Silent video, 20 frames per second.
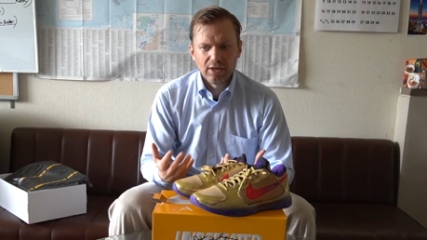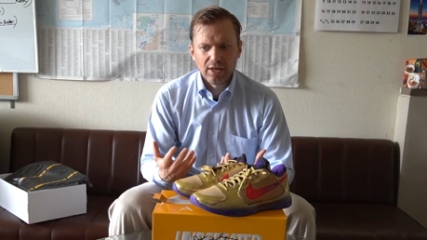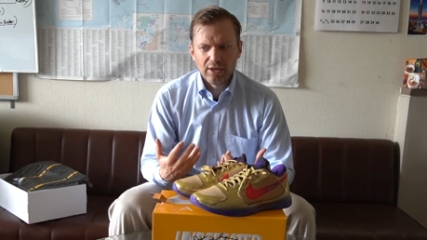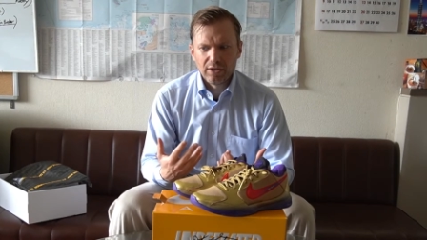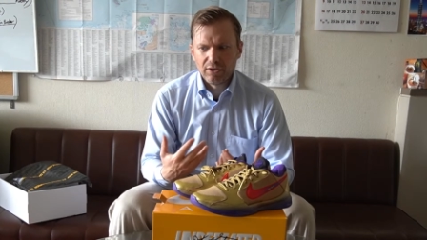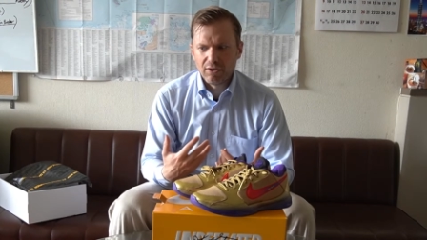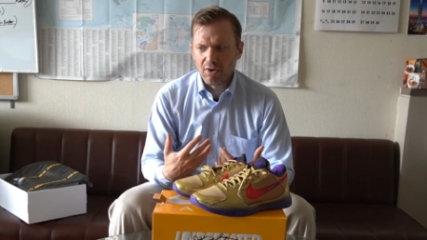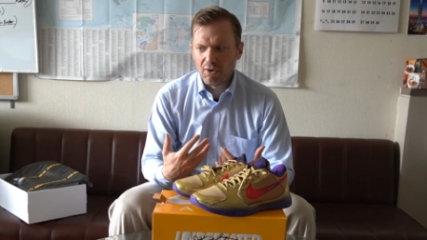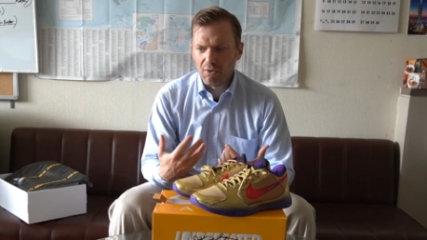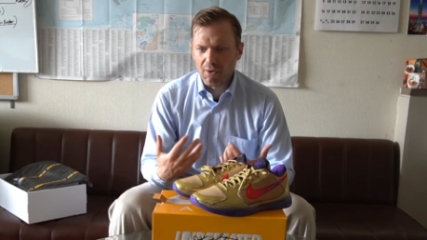
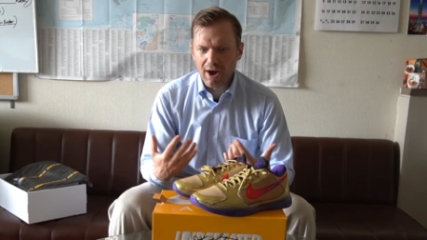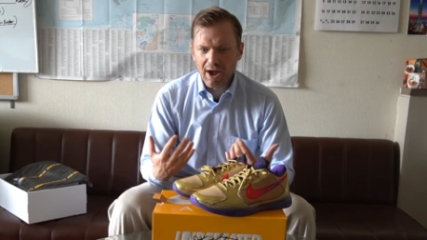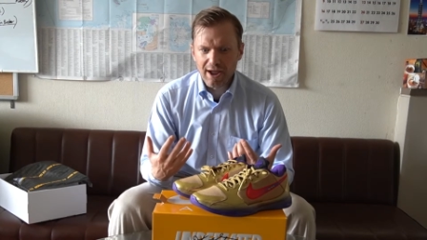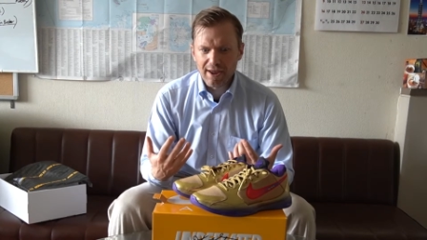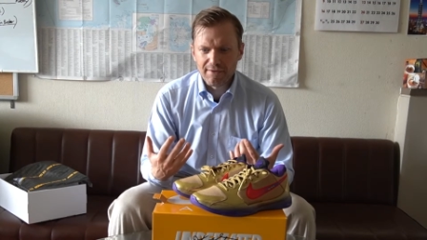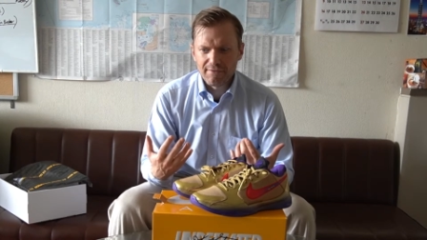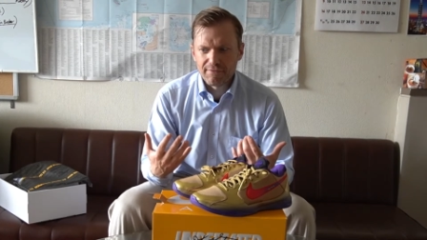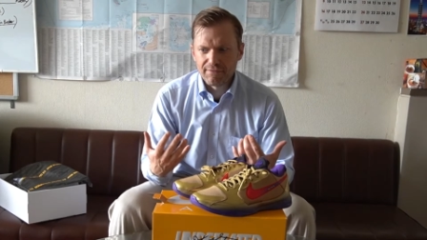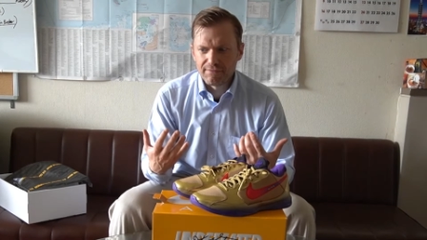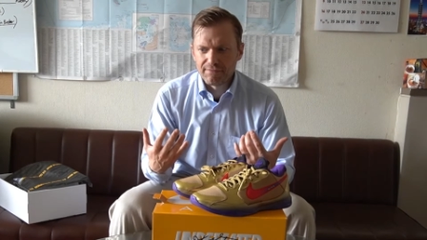yo,
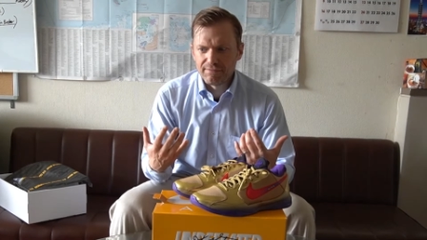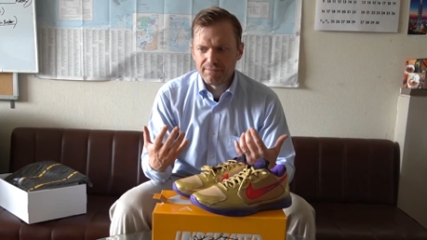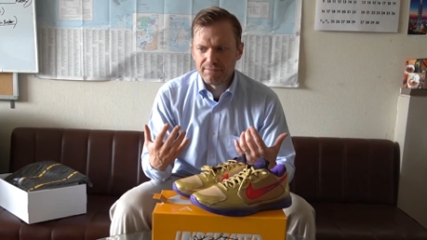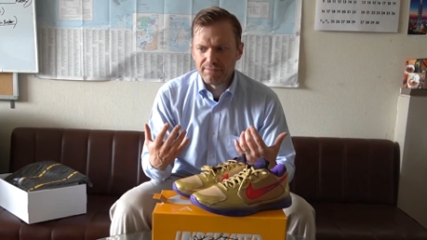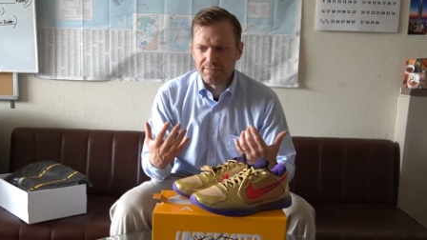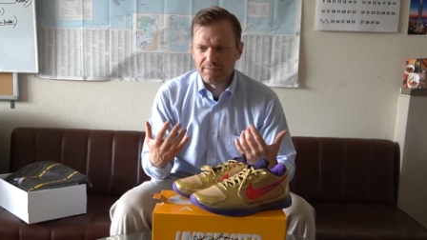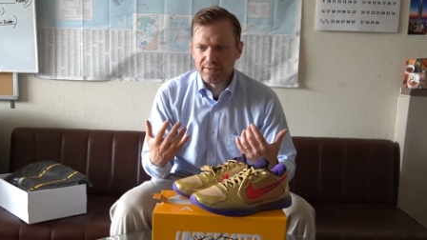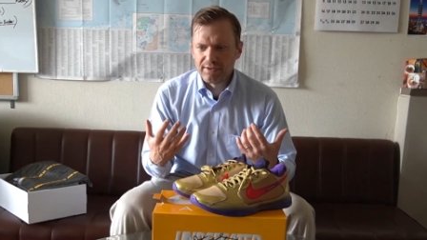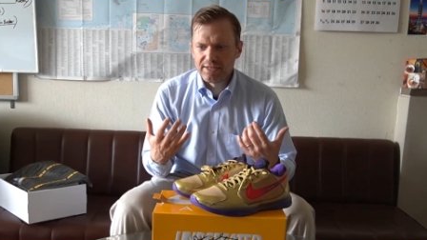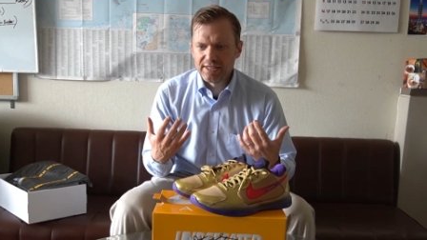I've
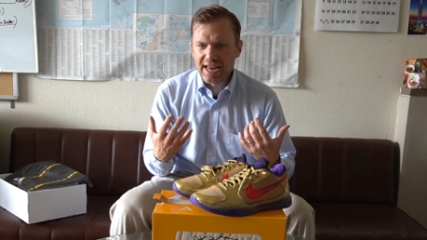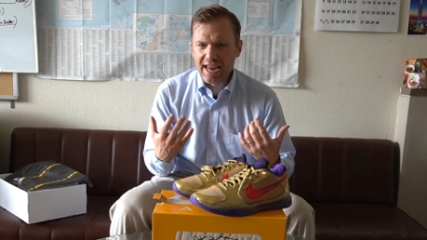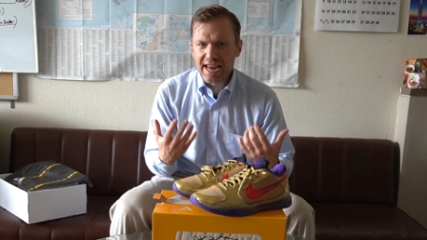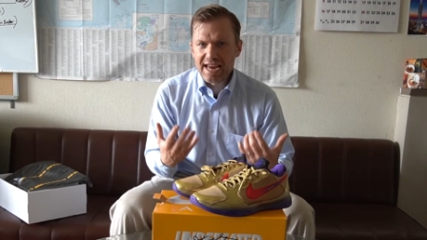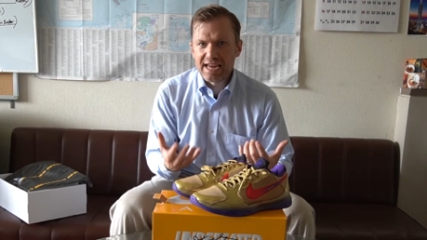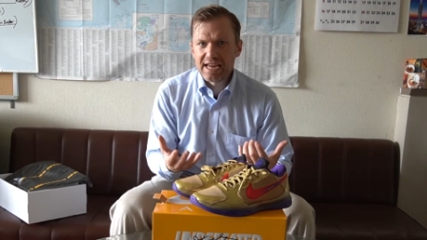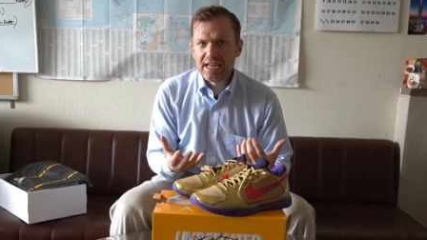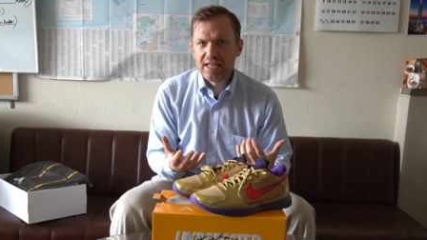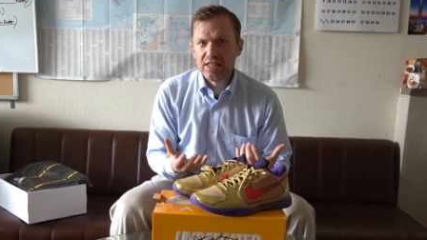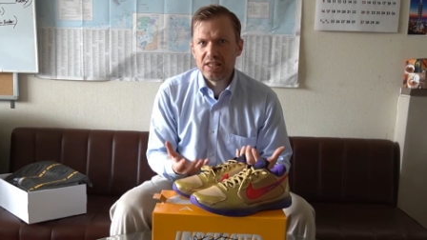
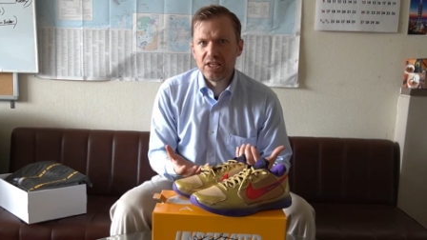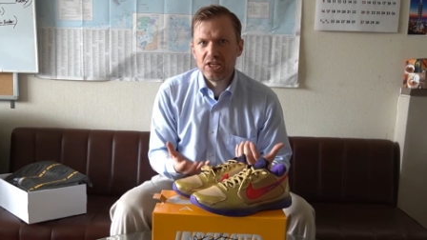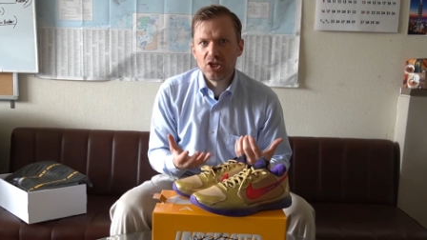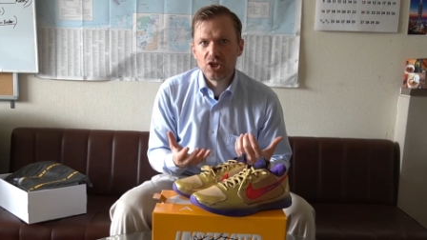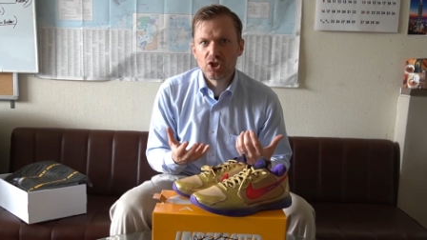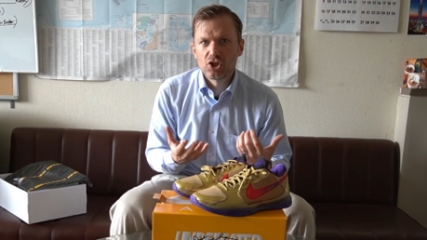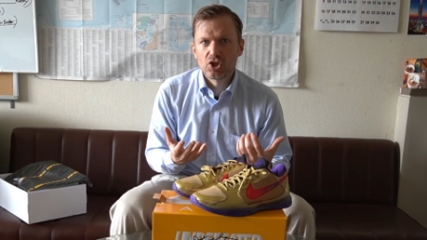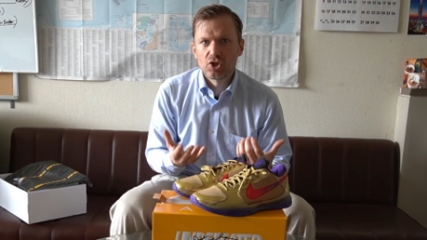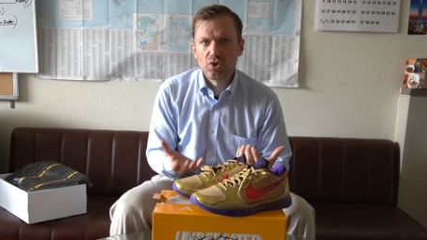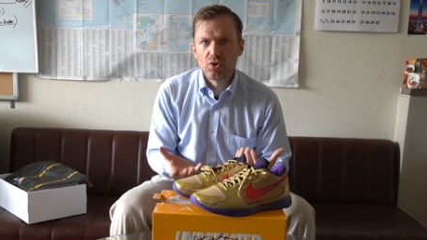taken these
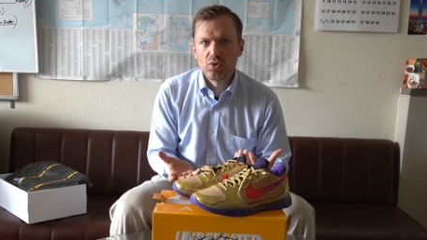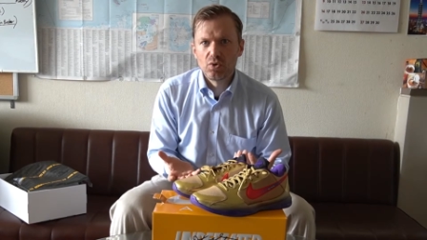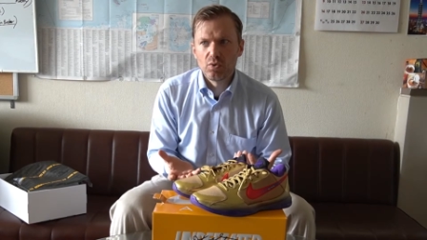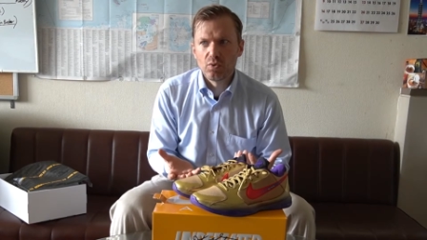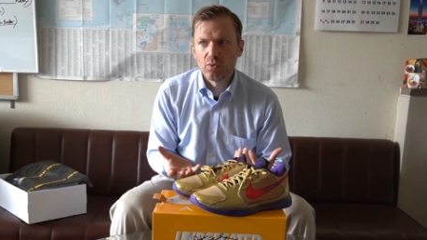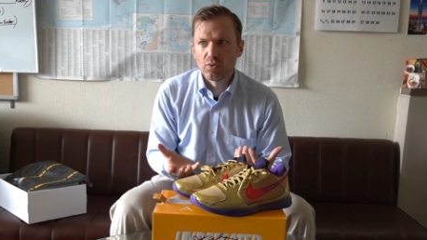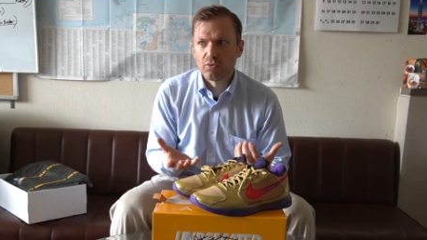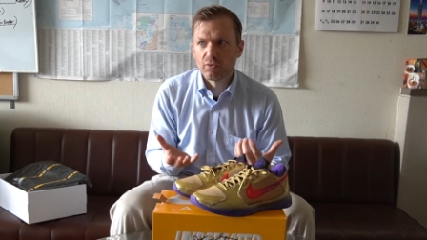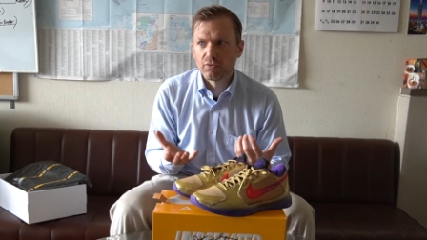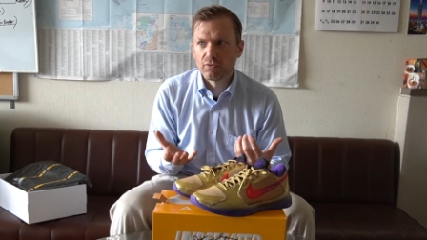
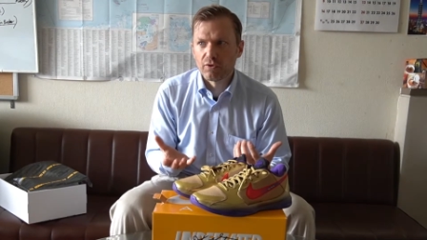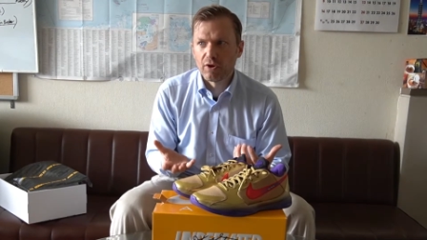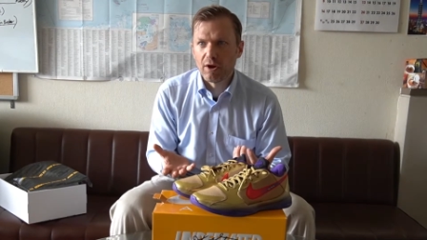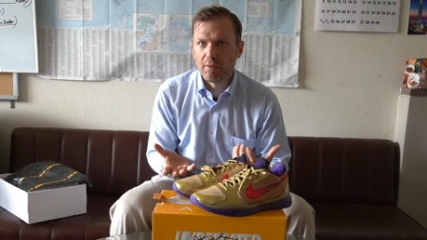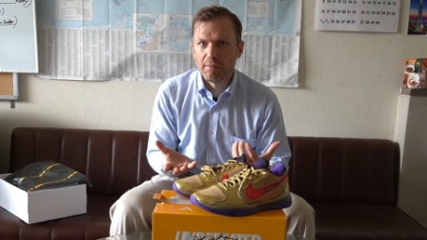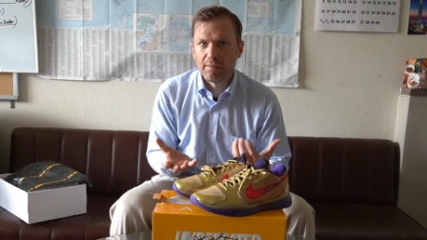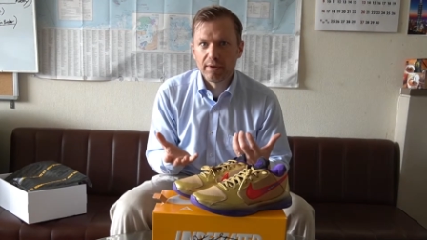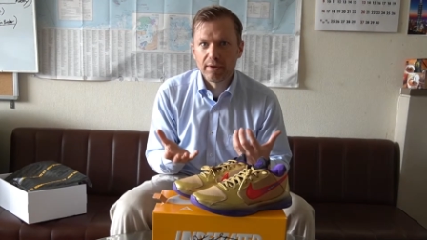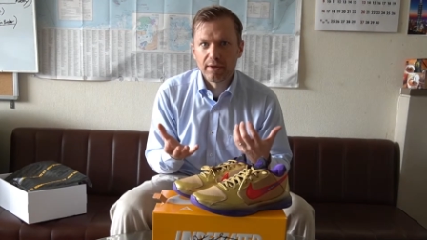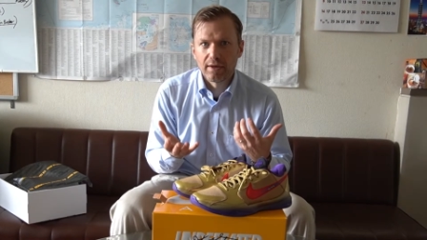shoes
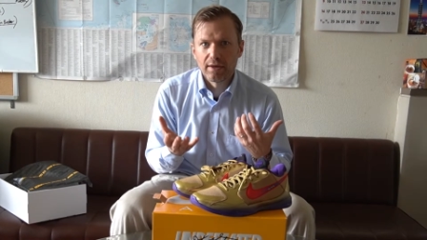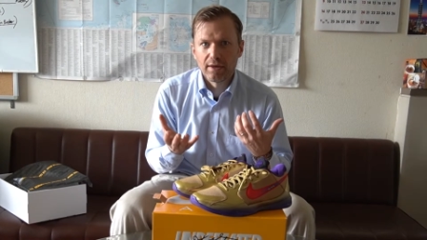from